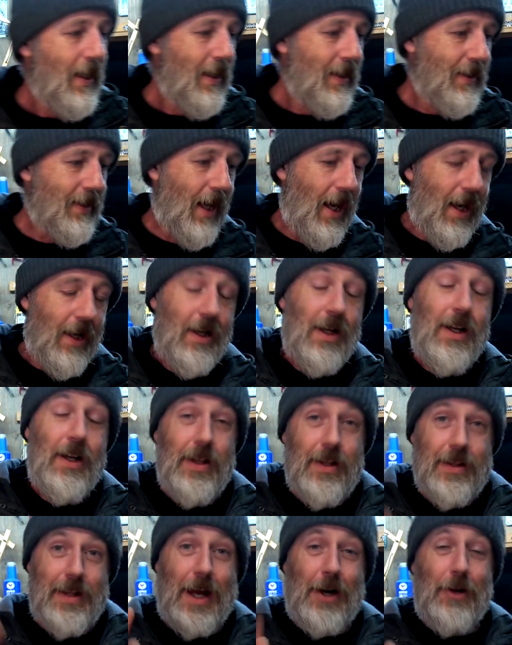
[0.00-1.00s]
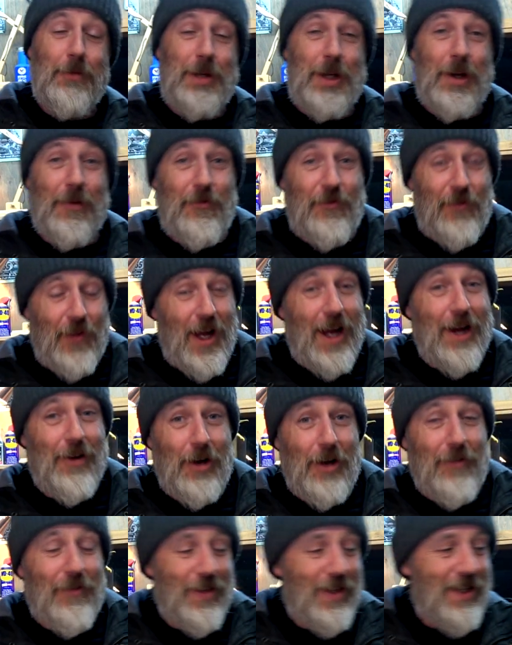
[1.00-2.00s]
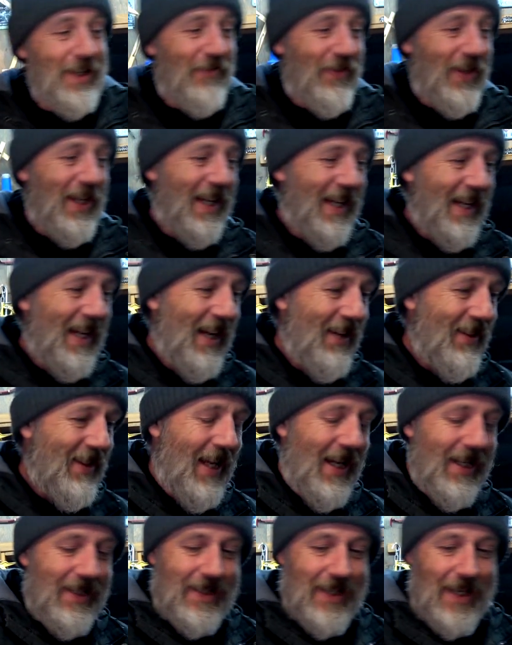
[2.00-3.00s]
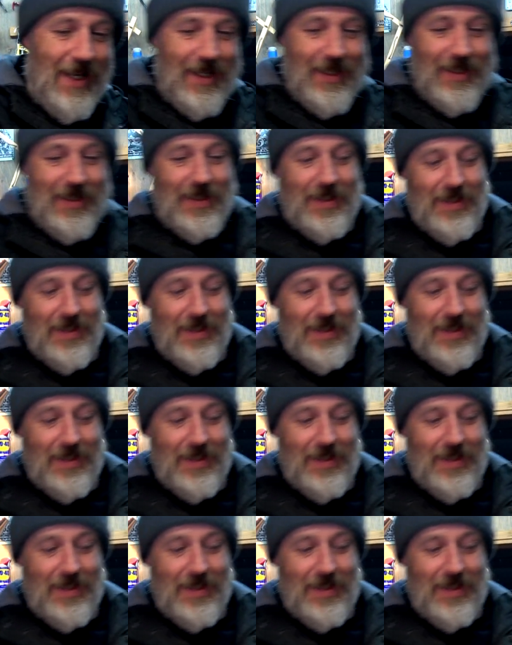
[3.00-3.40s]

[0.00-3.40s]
So that'll be a fair effort if he can get that done.